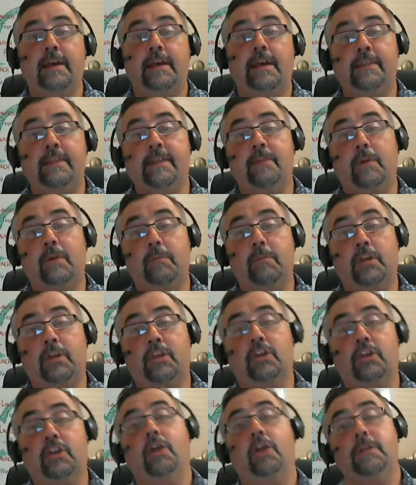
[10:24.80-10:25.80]
And then when we
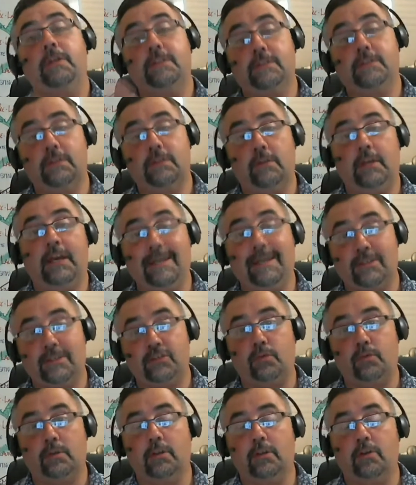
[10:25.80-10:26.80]
go into the
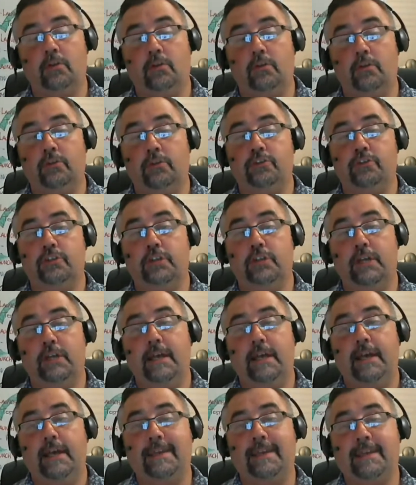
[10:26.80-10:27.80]
actual launch,
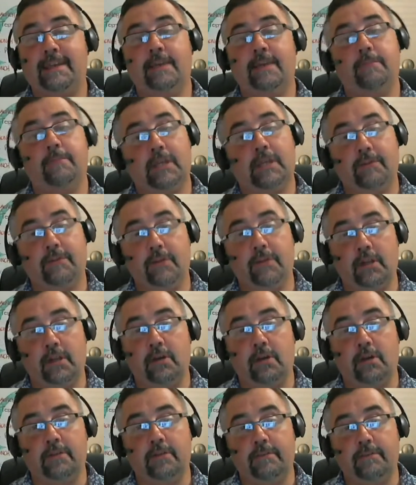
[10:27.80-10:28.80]
again, we're going to have a
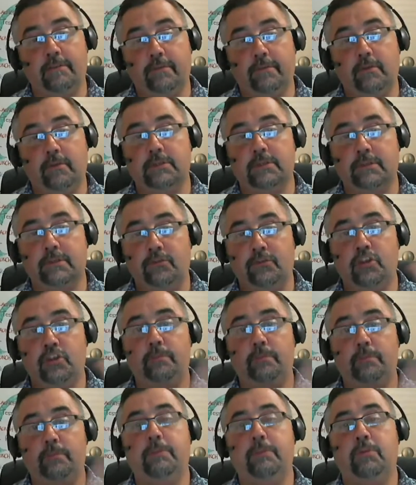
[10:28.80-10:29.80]
lot of influx of new
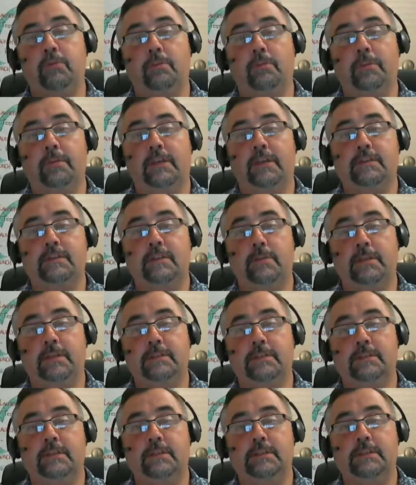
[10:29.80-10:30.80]
people coming into the
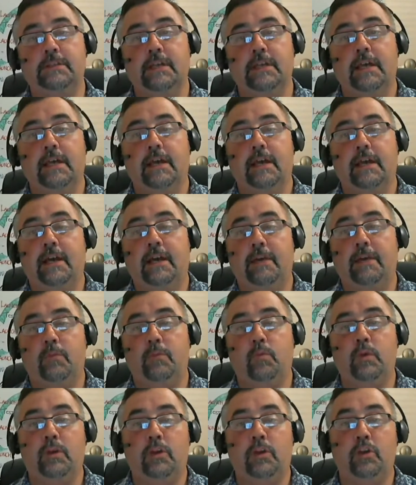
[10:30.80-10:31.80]
business
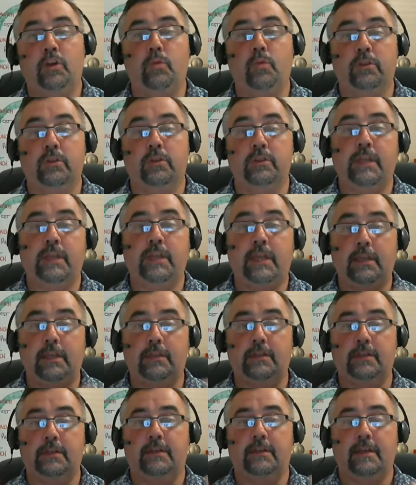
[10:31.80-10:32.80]
who will need
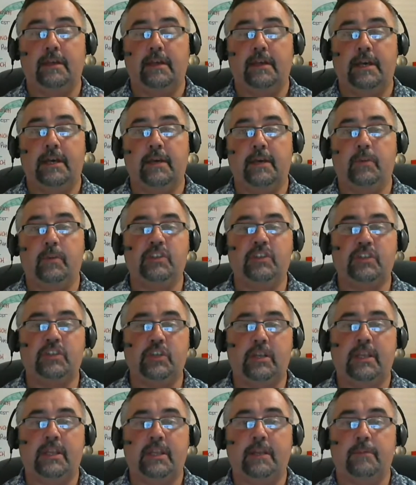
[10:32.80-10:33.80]
a
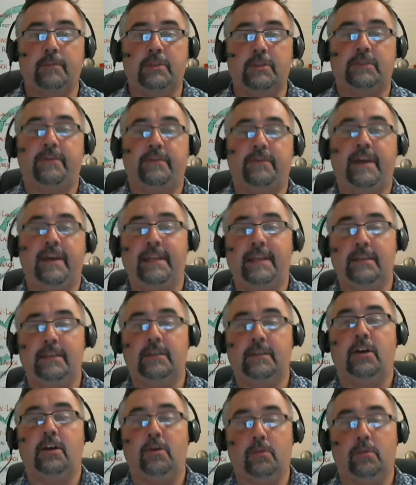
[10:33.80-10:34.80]
certain element of hand
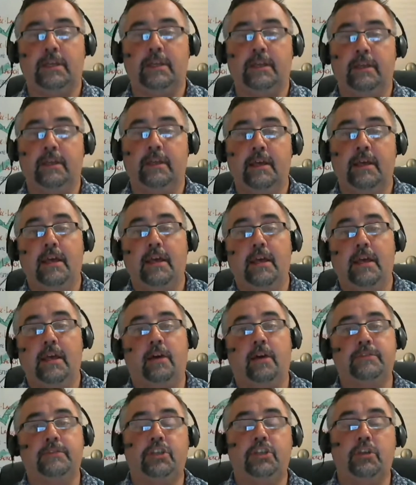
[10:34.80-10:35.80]
holding.
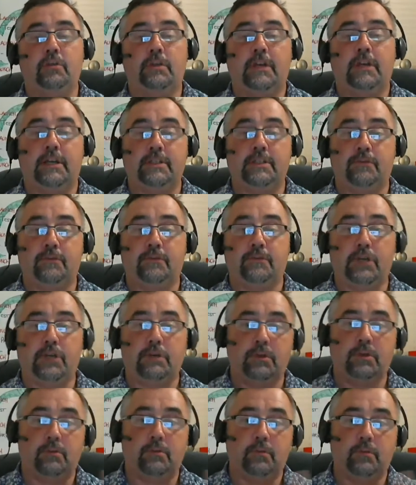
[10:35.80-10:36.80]
Obviously, you guys have
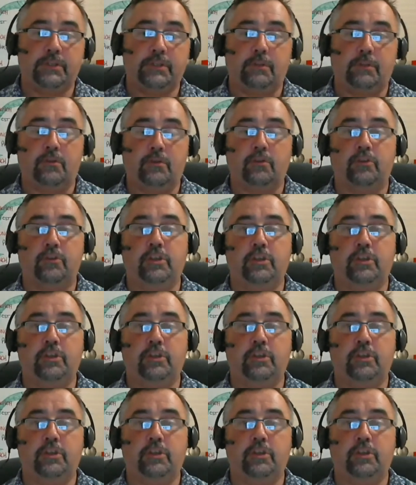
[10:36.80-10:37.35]
grown up with Zukul.